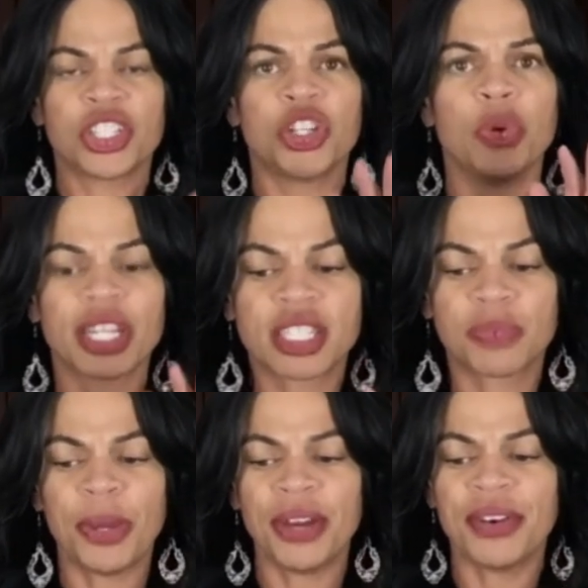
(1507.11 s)
to
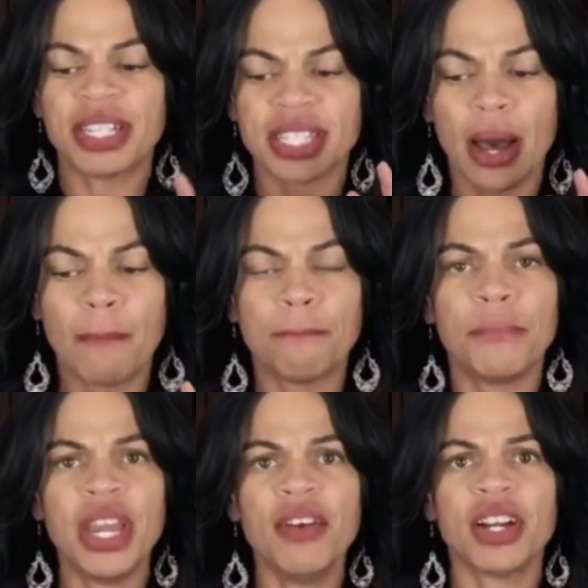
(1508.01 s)
experience a
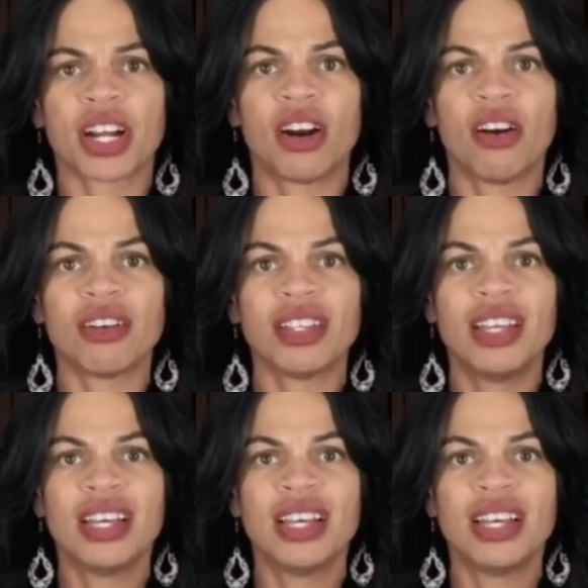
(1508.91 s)
miracle